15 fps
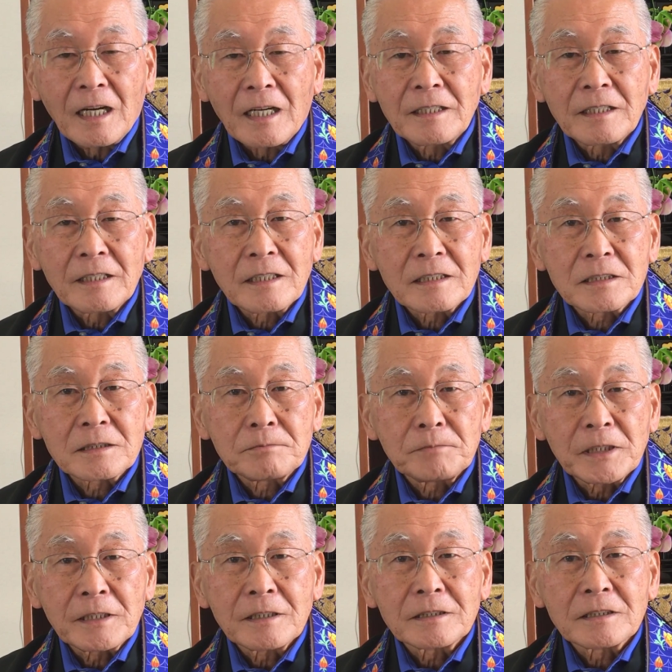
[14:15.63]
I think it's
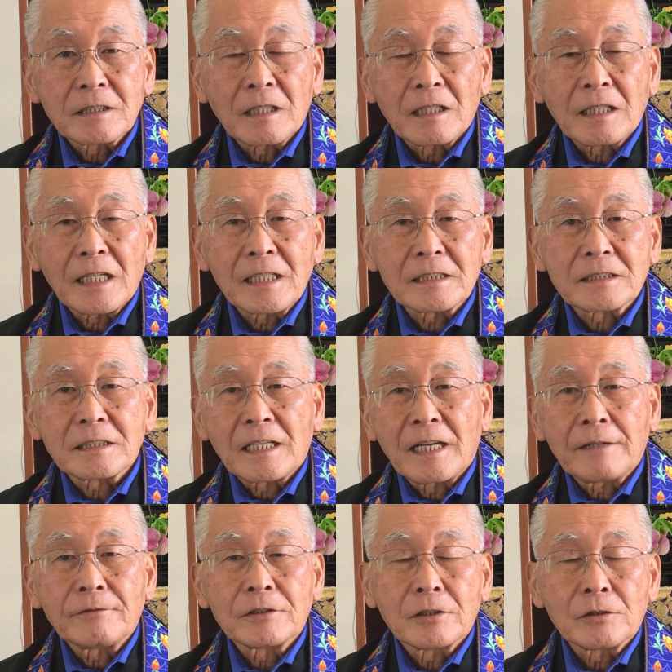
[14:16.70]
because of the last
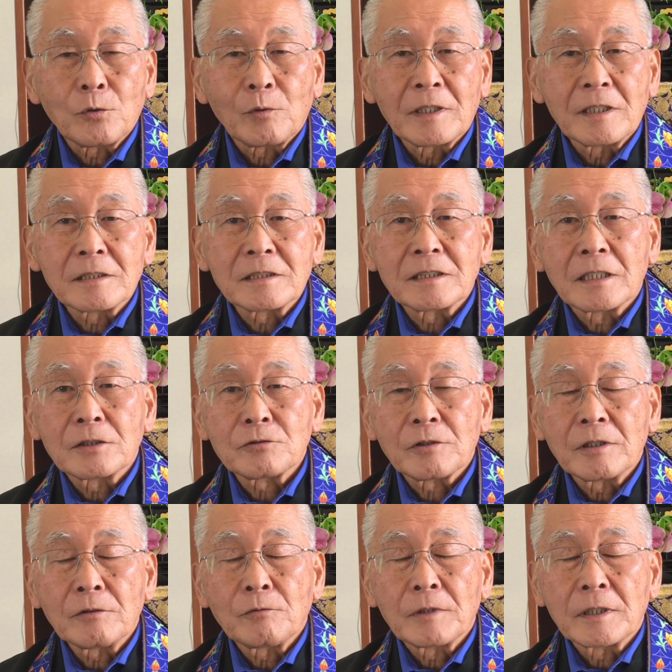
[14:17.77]
half of the twentieth century,